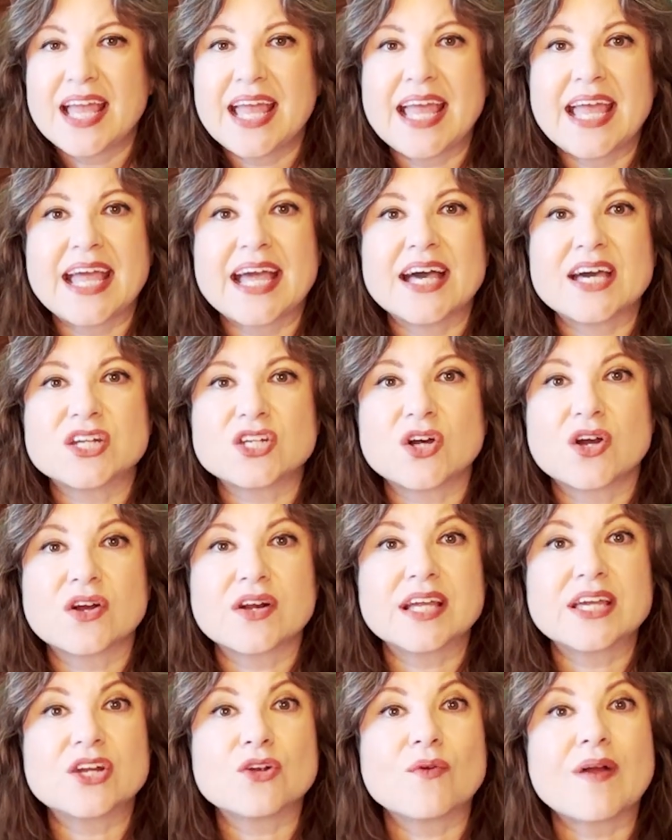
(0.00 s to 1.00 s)
and are
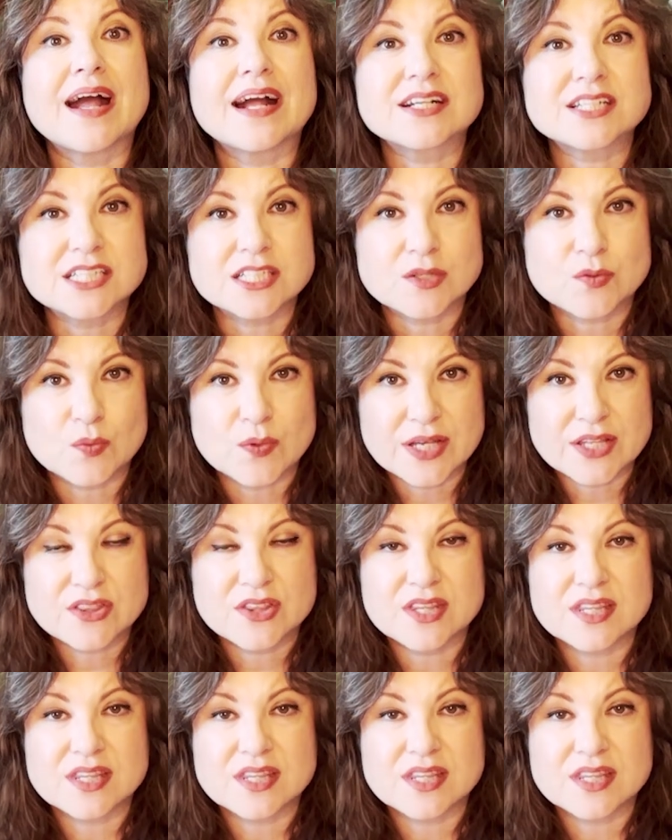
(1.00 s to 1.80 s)
interacting with